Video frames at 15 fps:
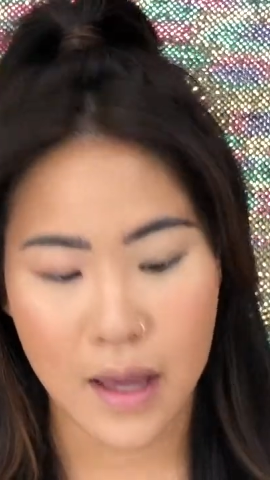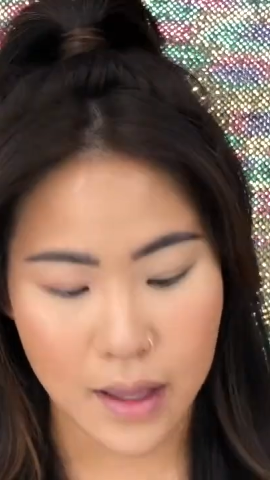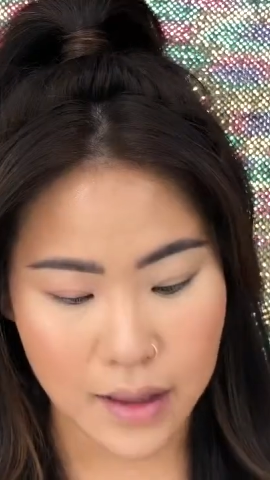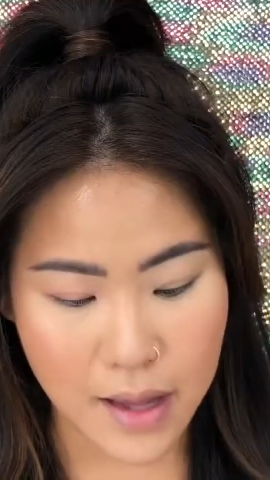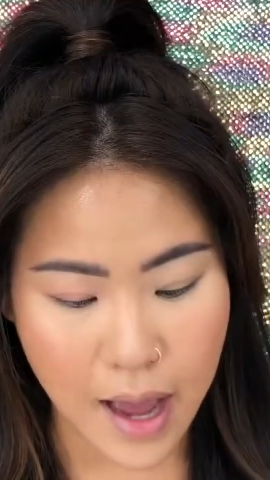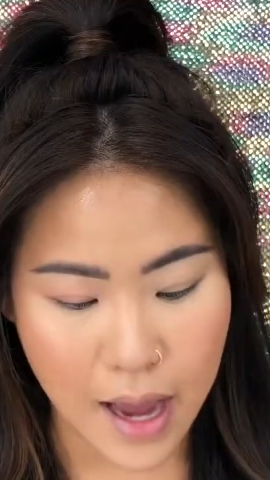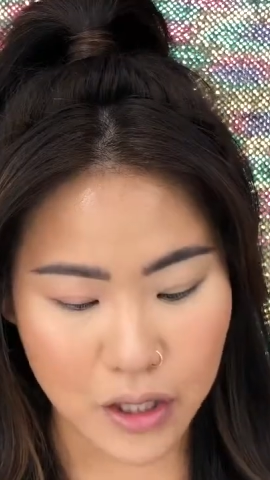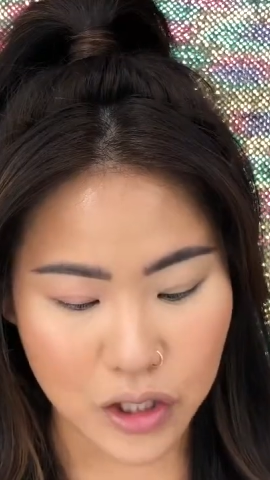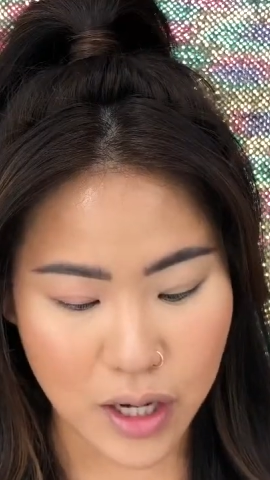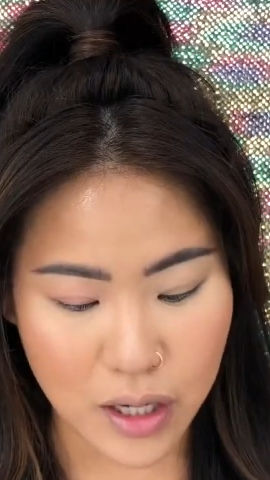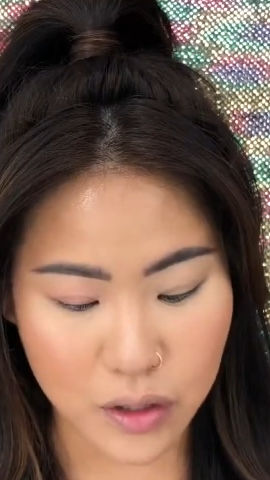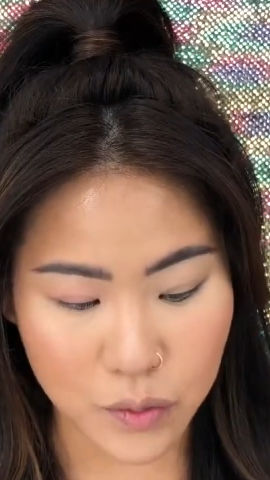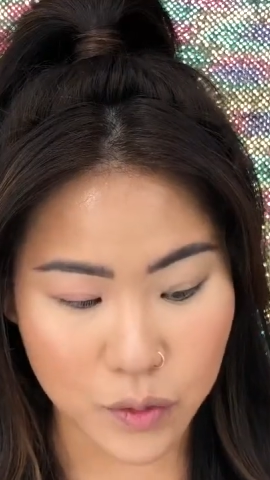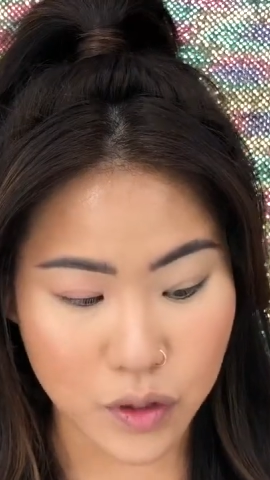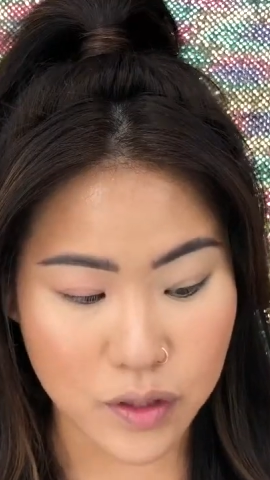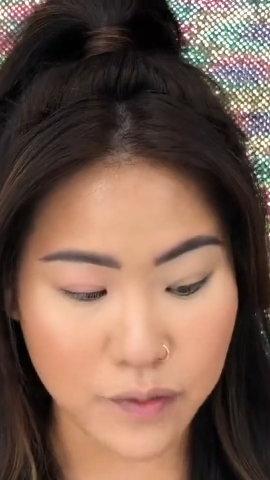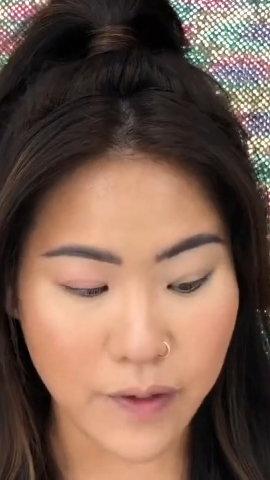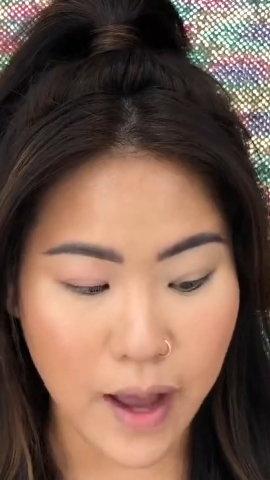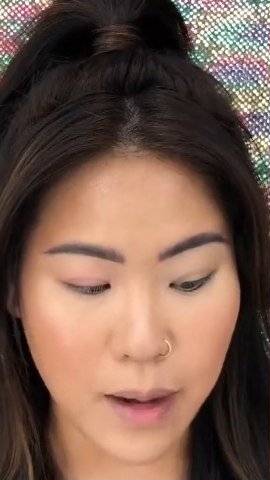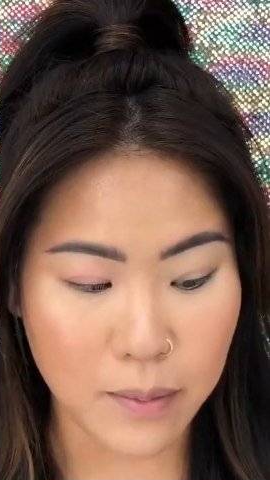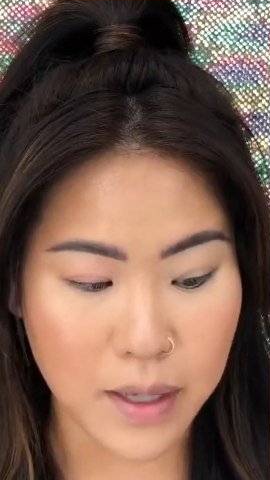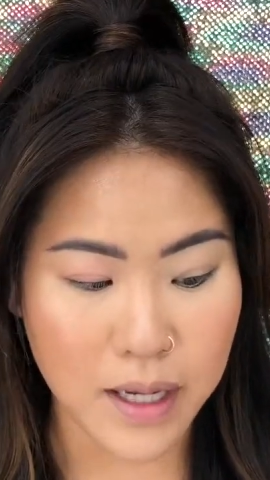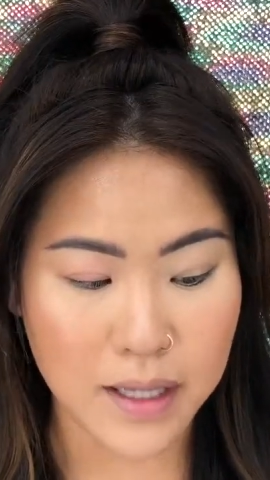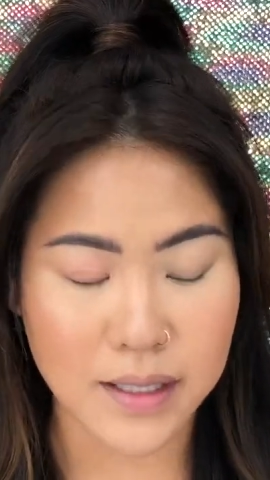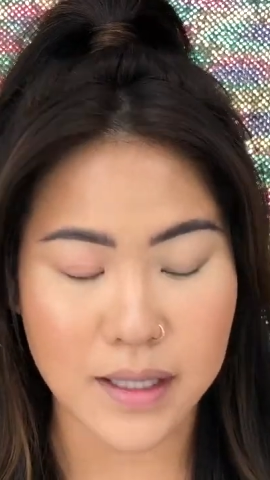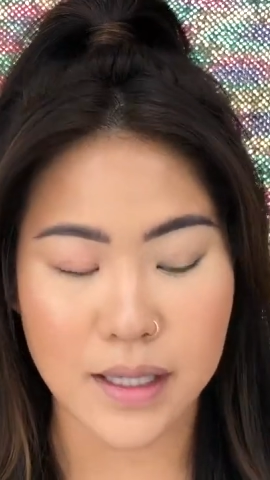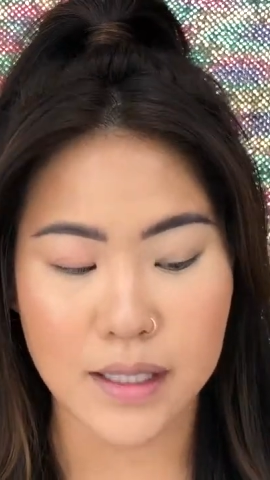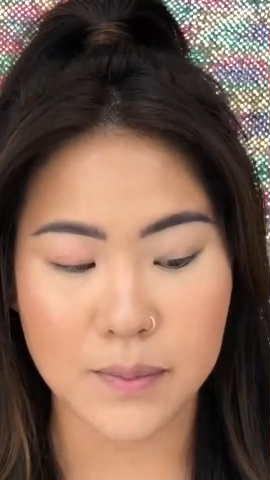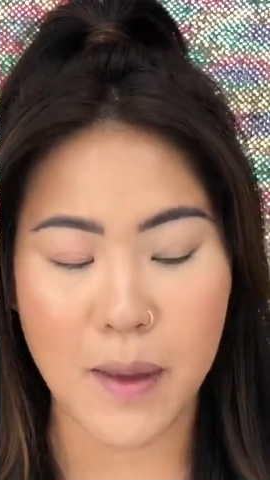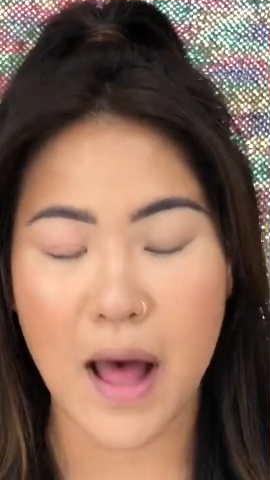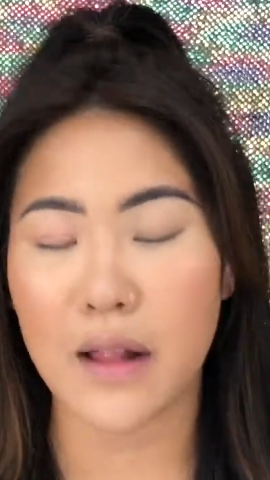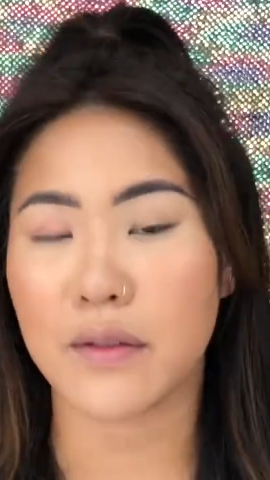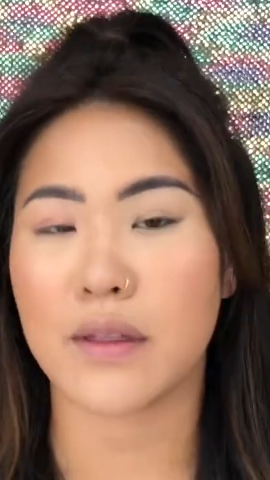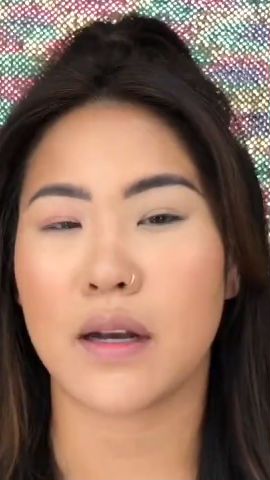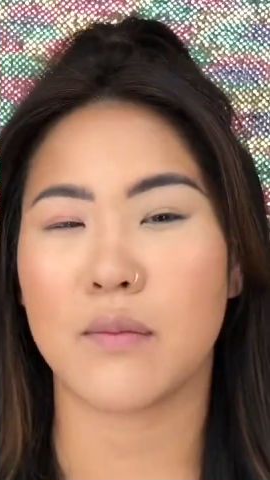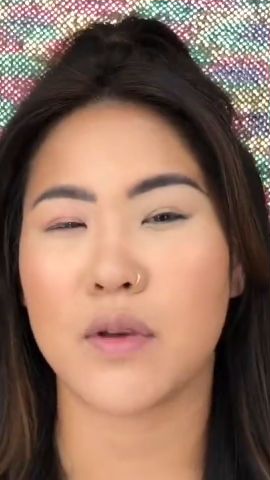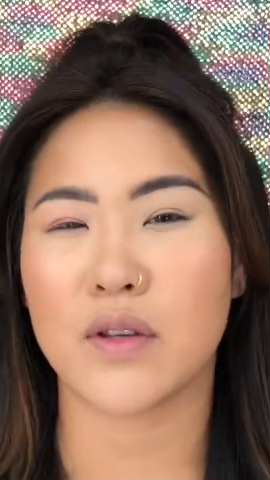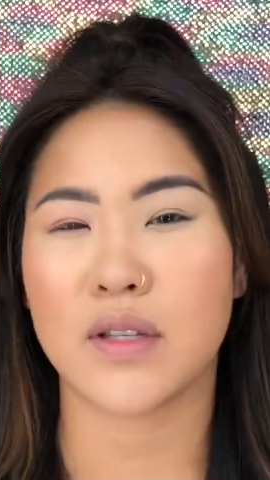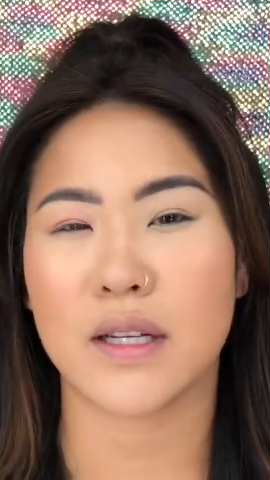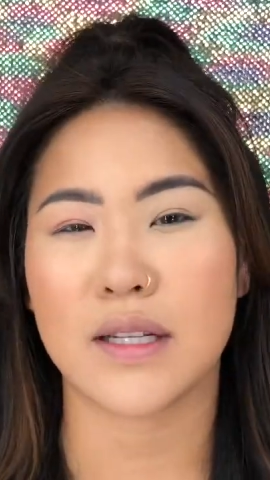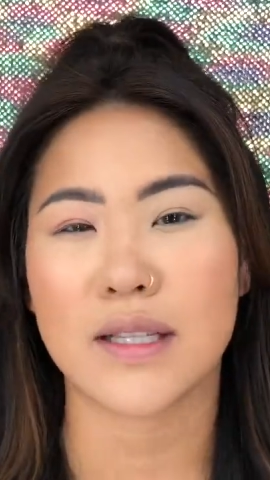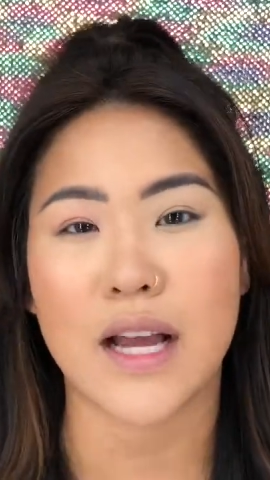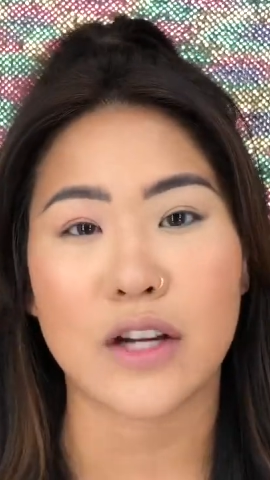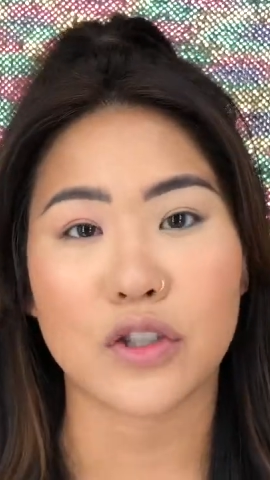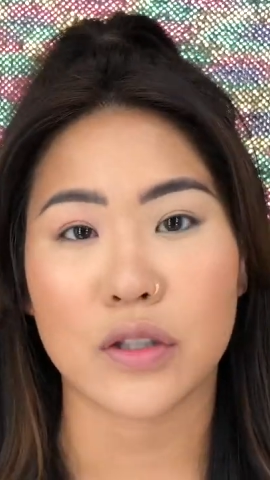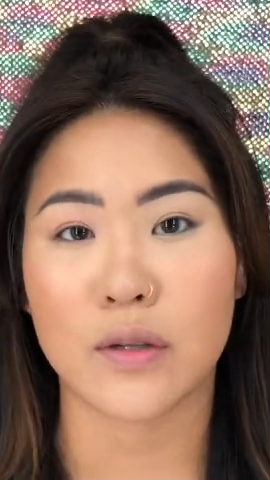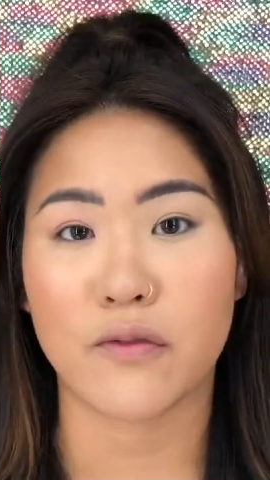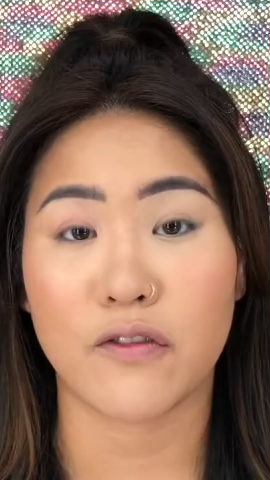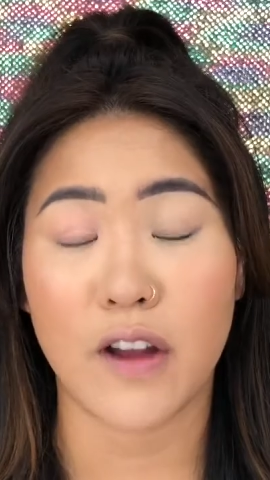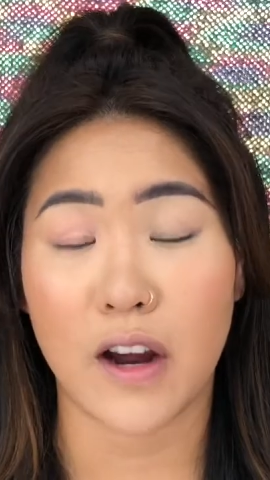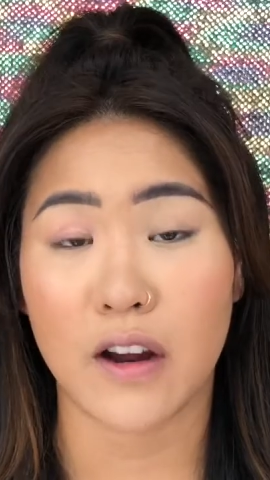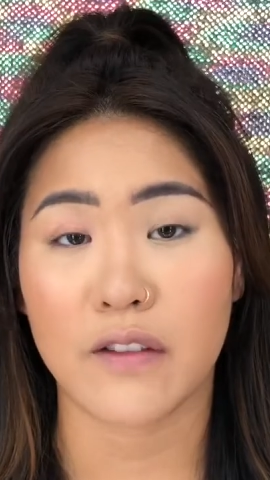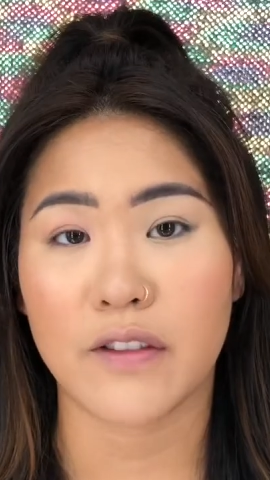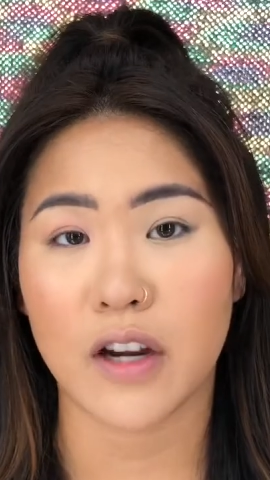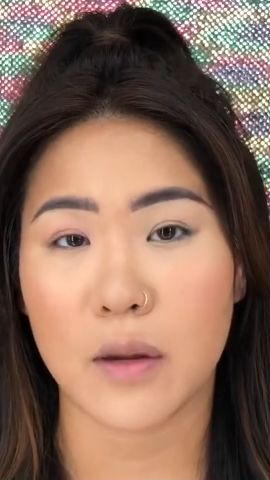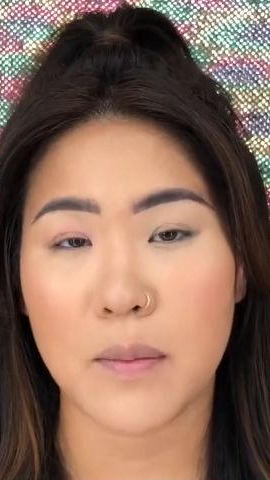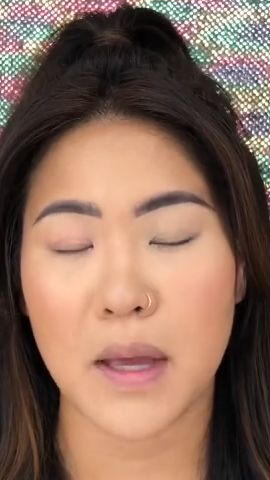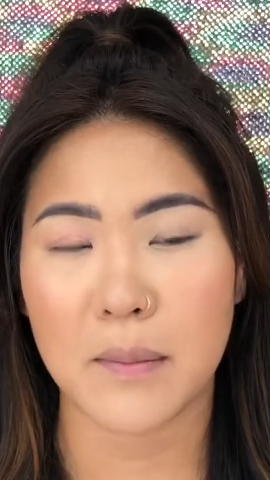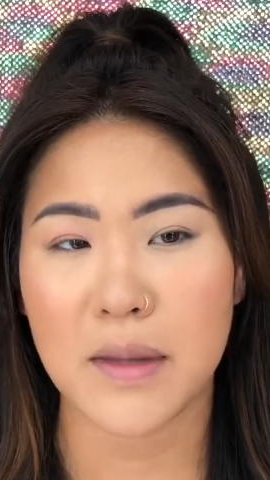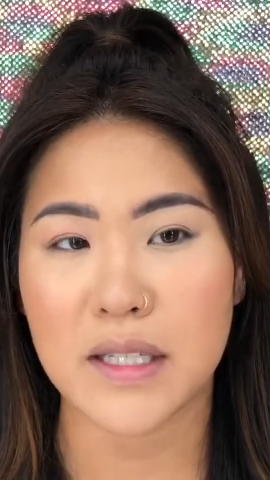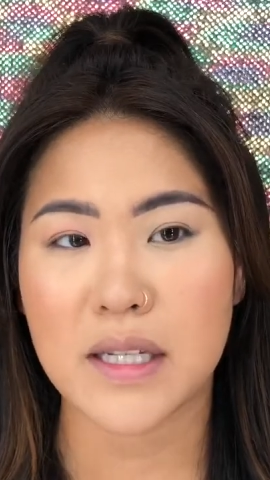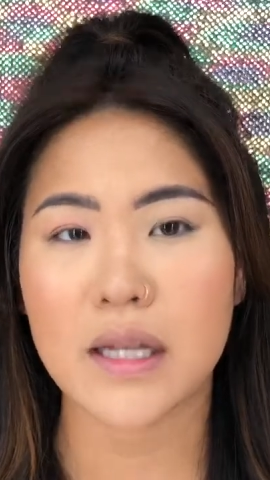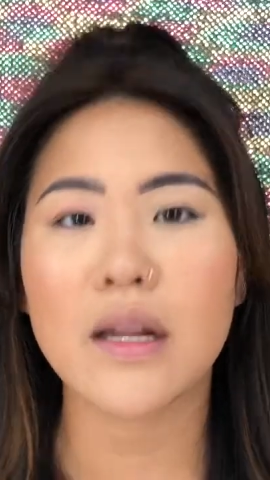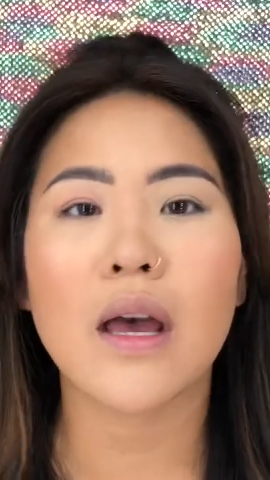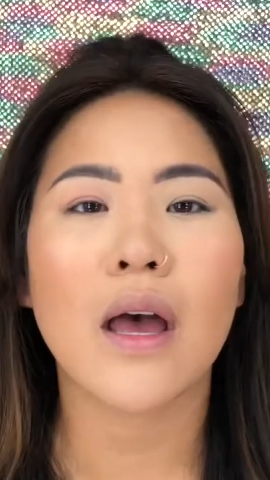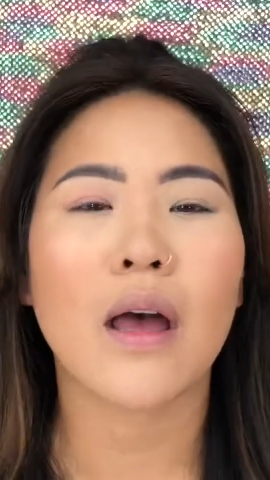the eyeshadows, which is fine because this palette that I'm using is actually very, very pigmented,